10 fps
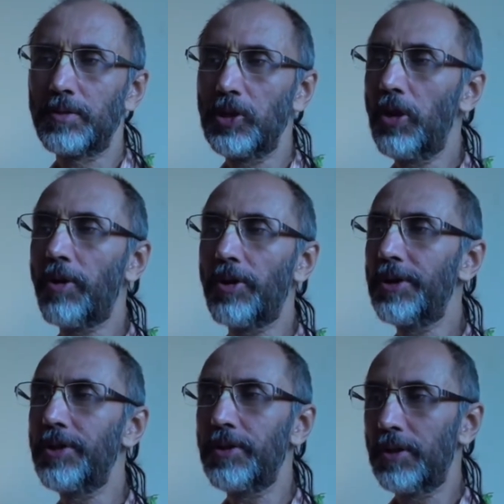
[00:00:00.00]
We have
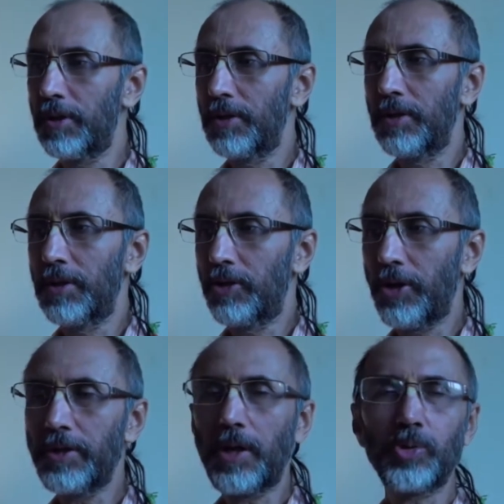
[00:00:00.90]
already
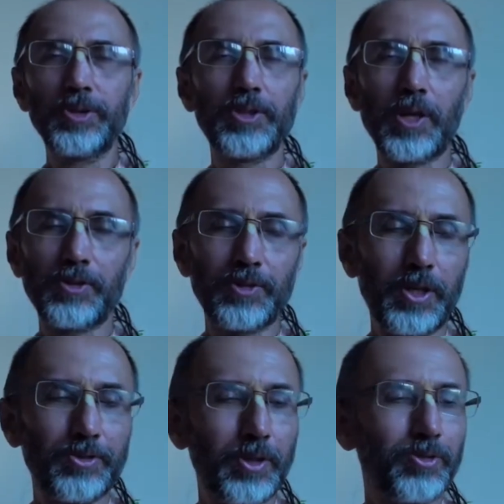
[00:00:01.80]
read out the
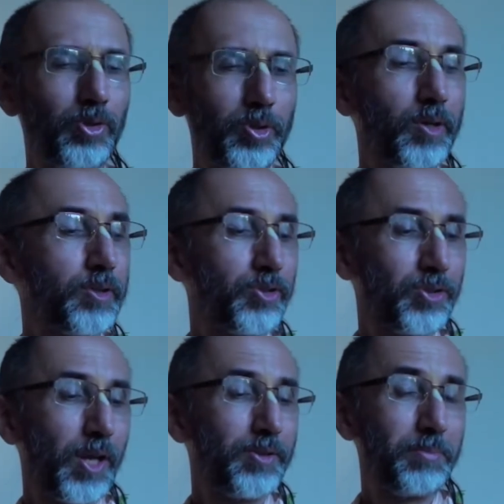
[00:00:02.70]
translation, so you
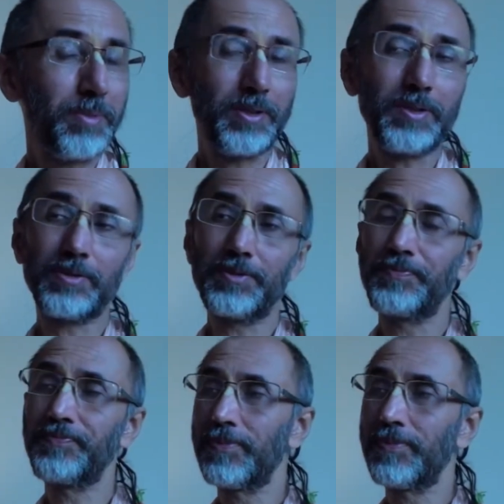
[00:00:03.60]
understand the meanings.